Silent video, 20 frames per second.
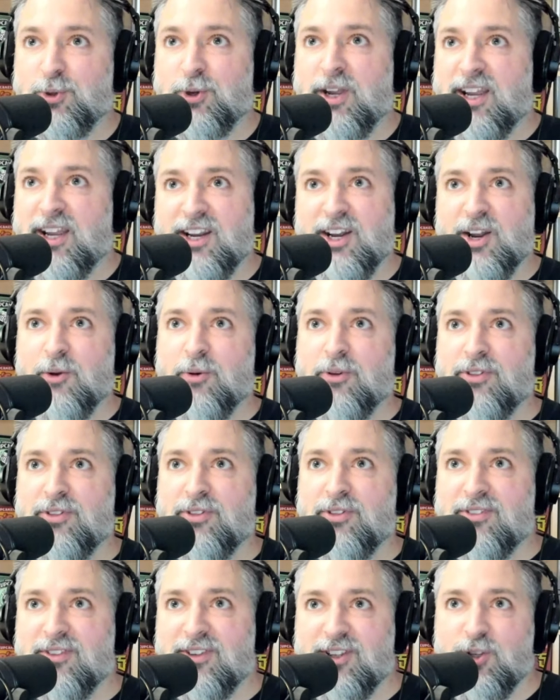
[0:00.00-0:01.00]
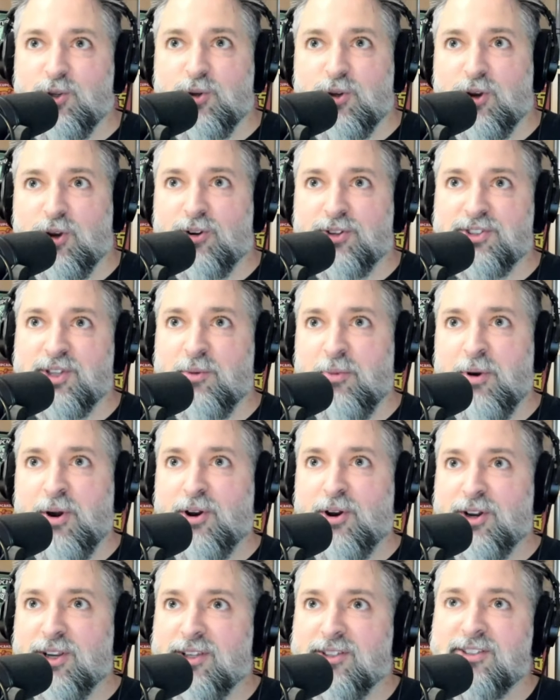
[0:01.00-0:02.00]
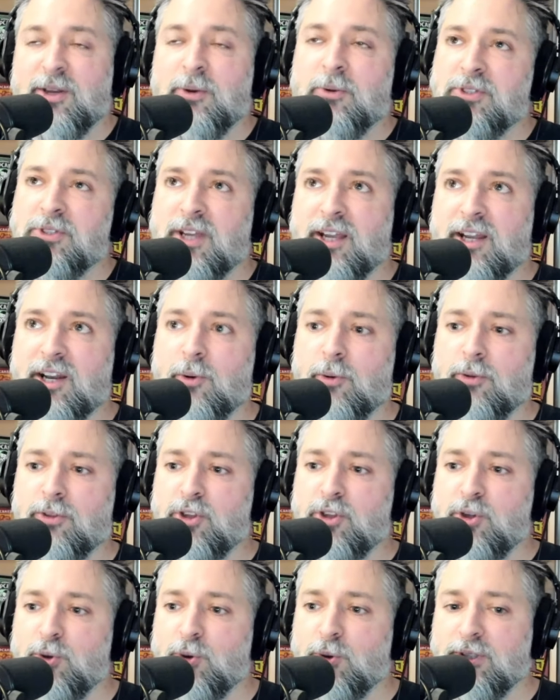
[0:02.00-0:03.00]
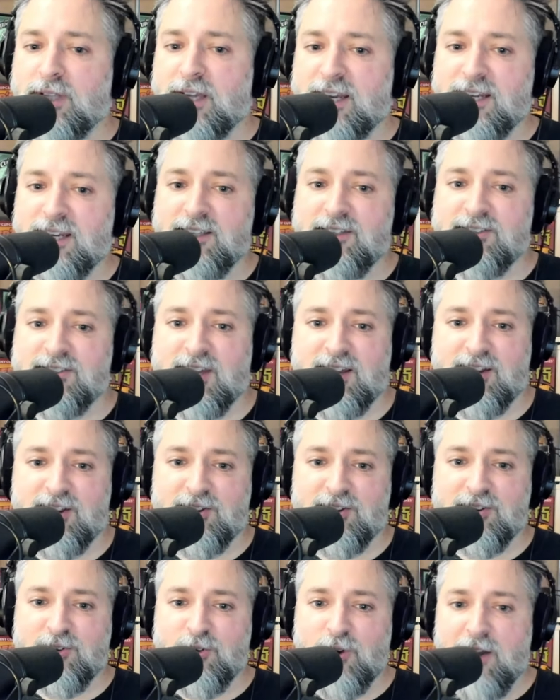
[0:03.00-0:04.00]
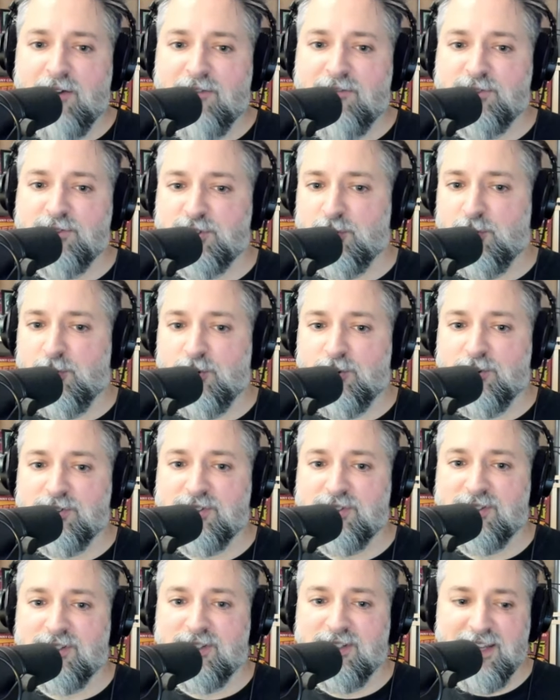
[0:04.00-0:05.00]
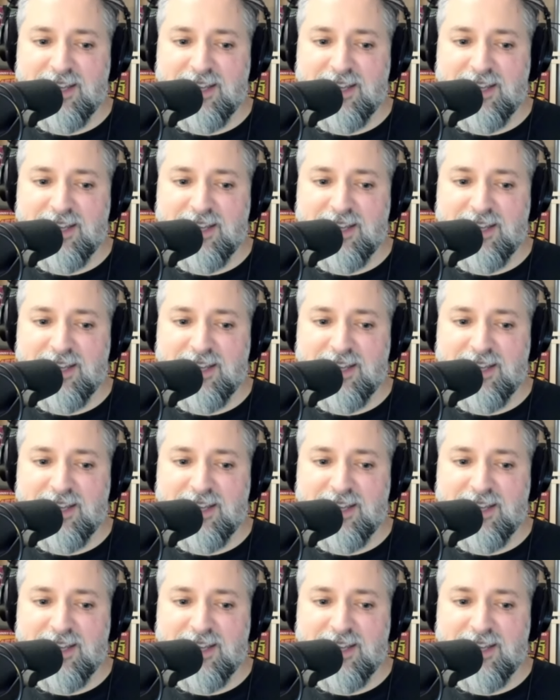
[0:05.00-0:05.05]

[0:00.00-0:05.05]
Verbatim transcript: hanging out with cute girls at parties, I was hanging out with cute old ladies at craft stores and